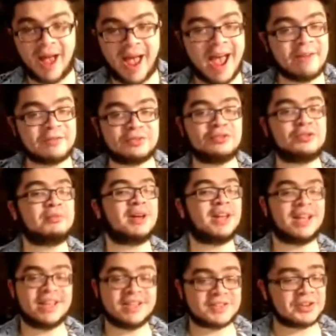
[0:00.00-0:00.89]
I have to
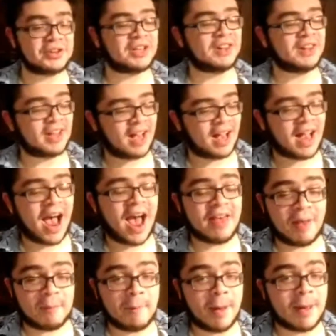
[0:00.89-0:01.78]
admit, he's looking like a guy
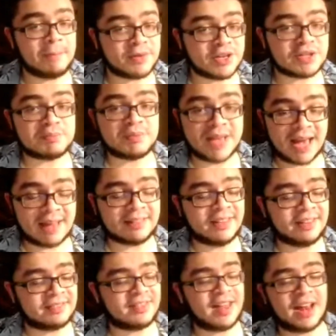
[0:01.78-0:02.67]
that might just be at
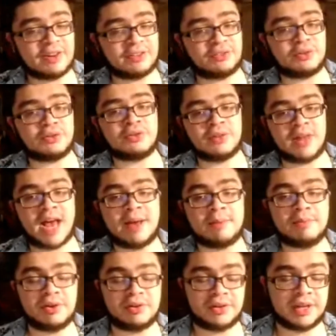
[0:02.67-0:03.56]
least not a total
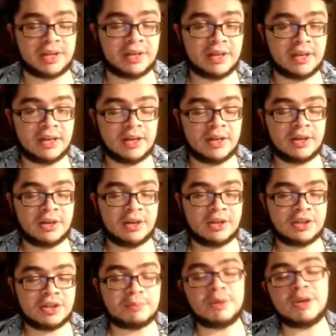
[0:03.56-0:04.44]
liability.
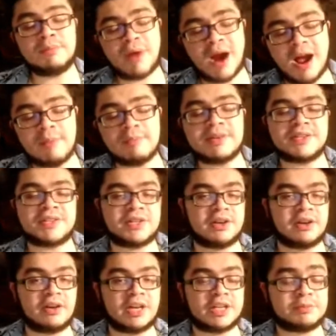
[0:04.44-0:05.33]
The big problem this
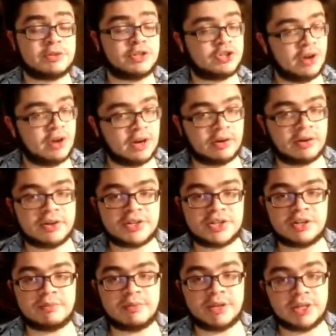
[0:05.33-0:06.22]
year has been Trent
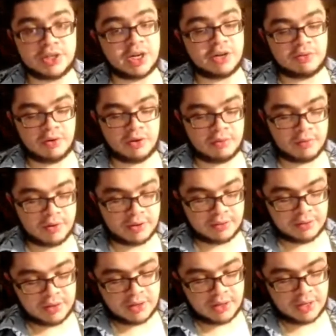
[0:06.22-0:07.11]
Grisham and Jake Cronenworth.